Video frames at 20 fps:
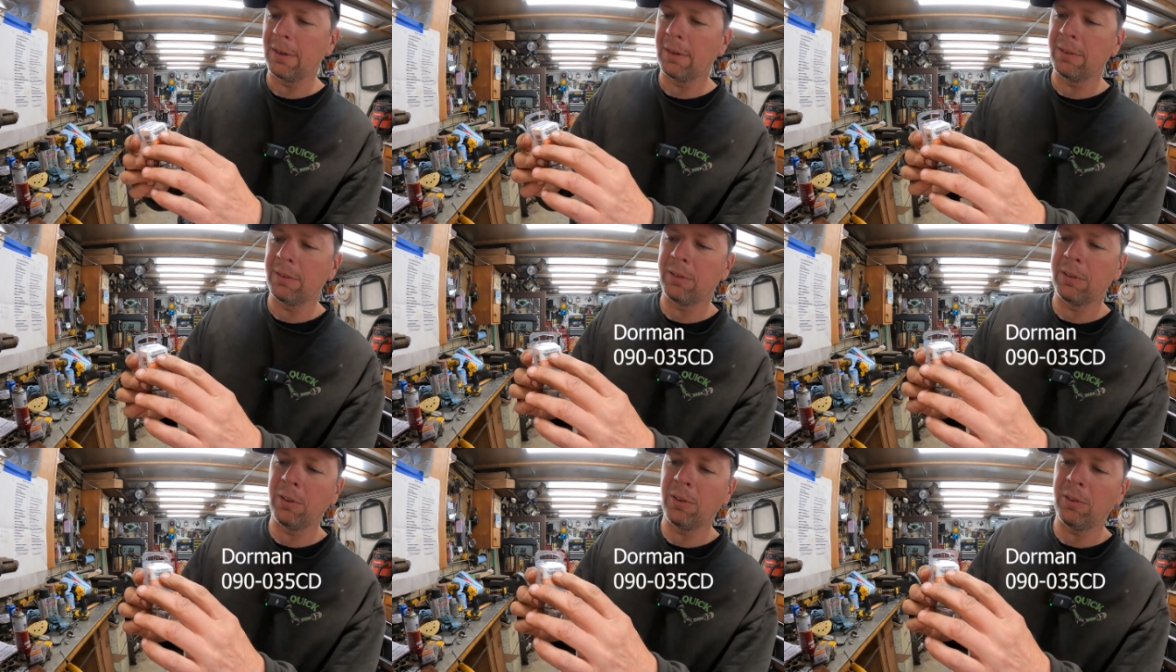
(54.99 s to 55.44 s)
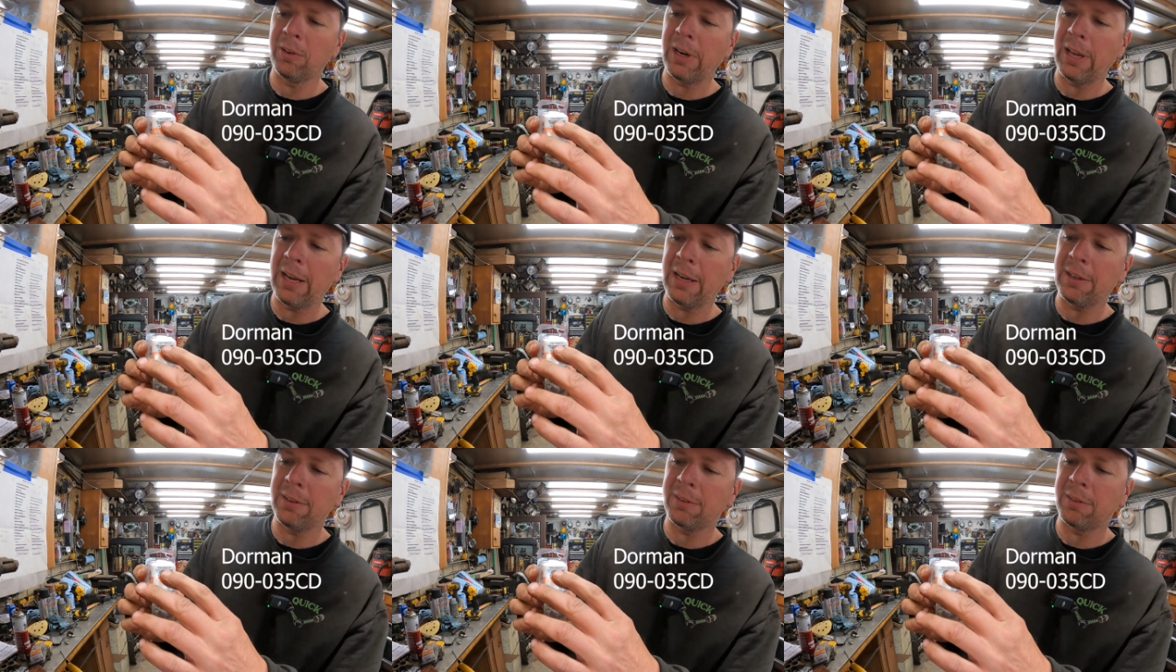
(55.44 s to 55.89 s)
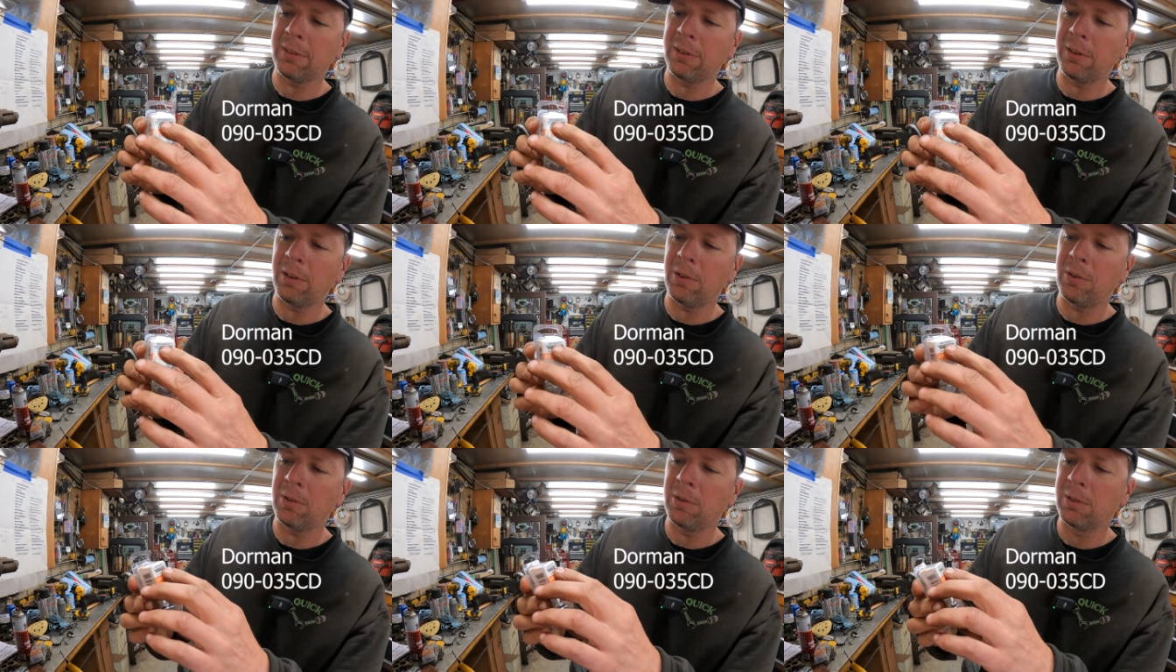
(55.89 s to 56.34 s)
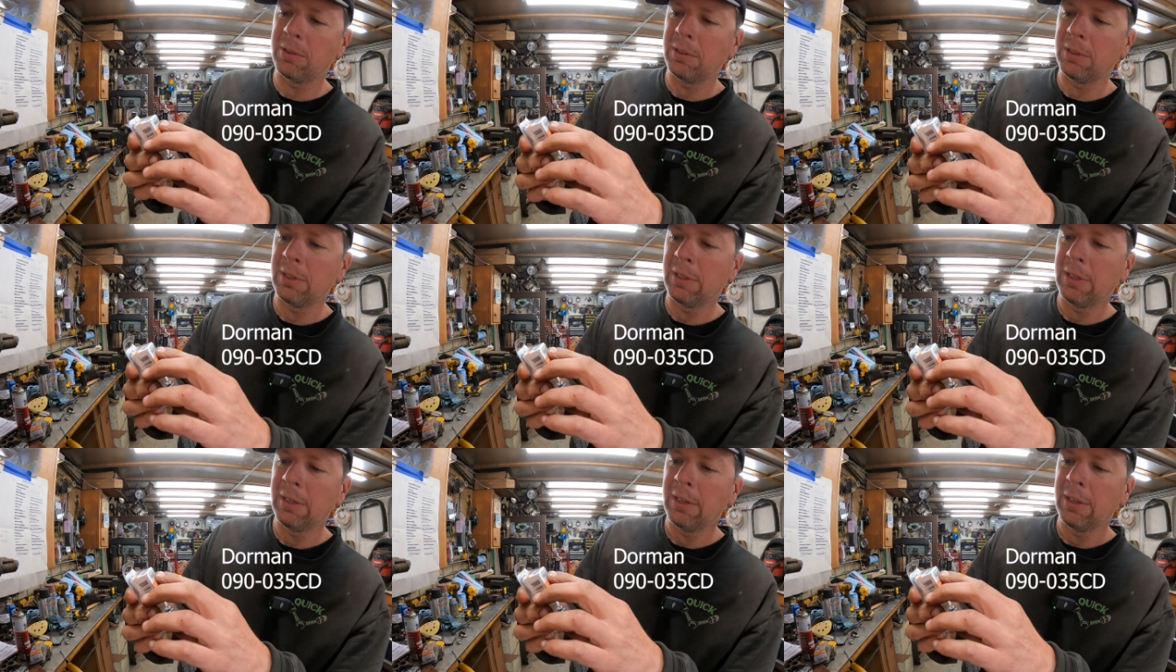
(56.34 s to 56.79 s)

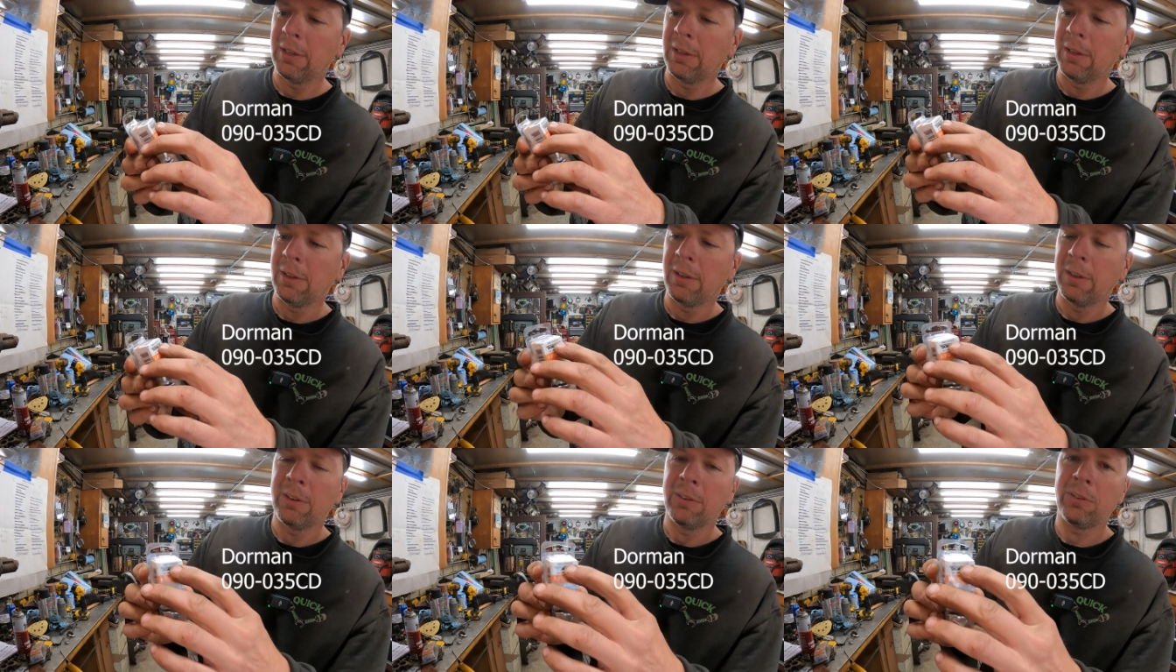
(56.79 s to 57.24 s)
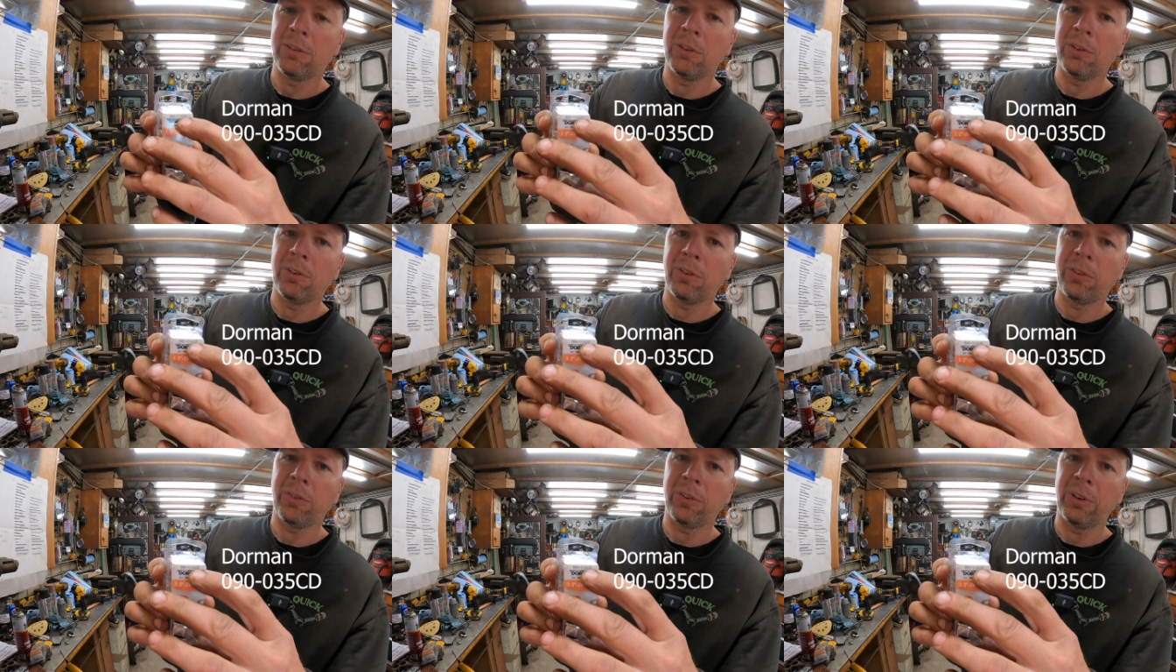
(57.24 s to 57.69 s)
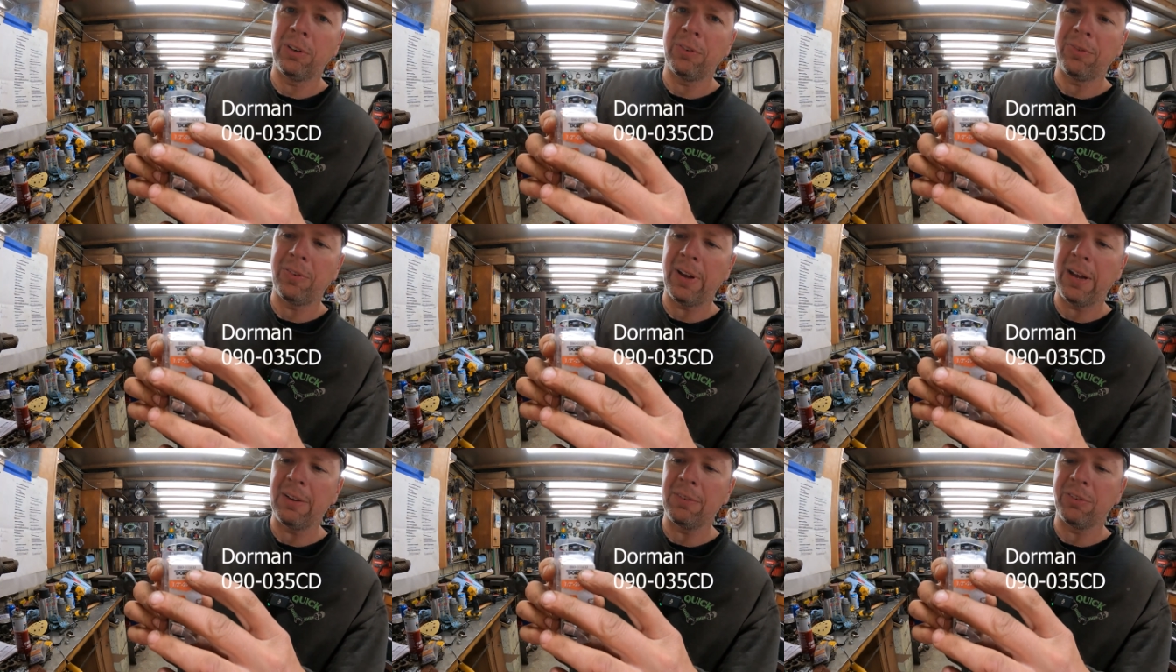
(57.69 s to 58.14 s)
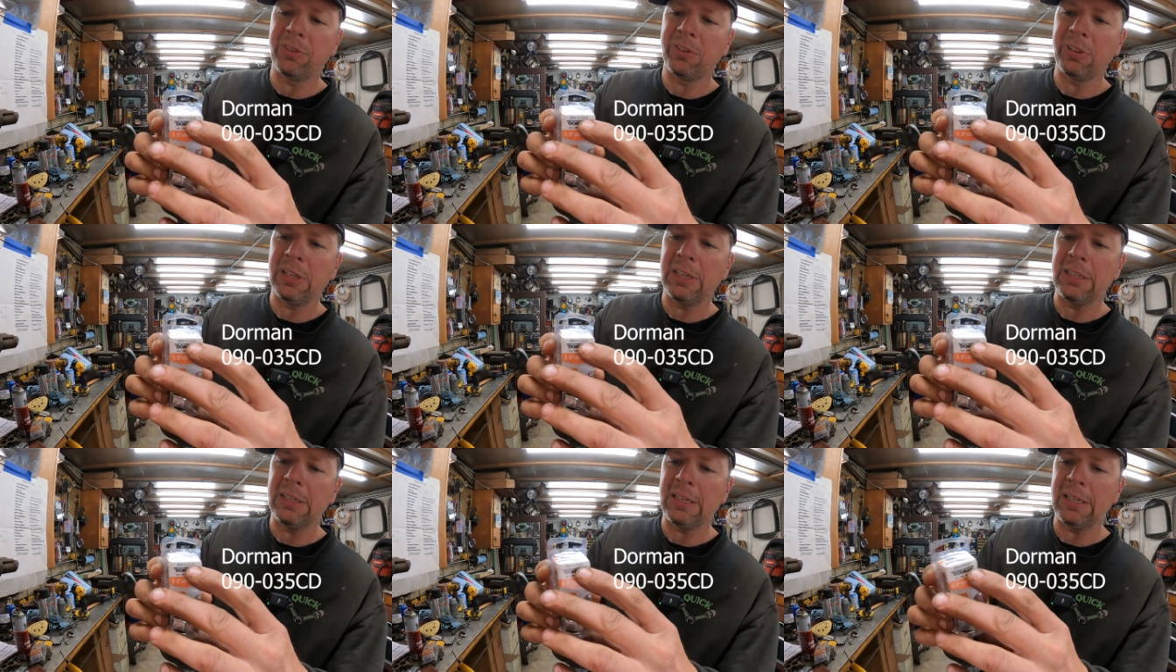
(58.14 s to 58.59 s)

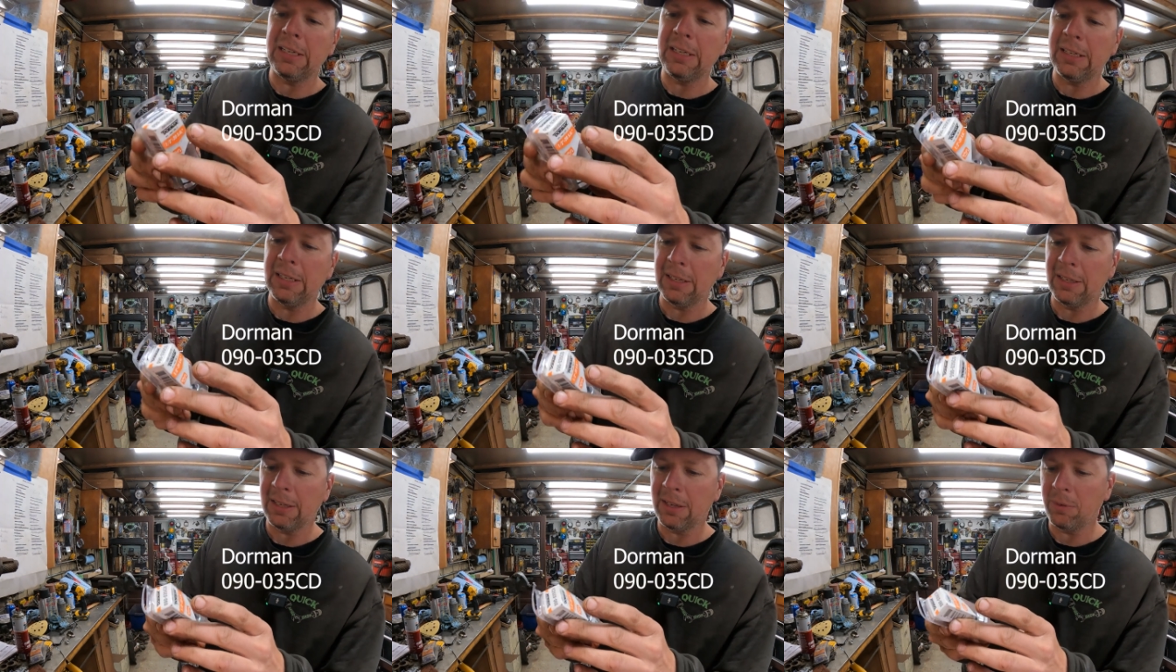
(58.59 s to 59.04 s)
090035CD.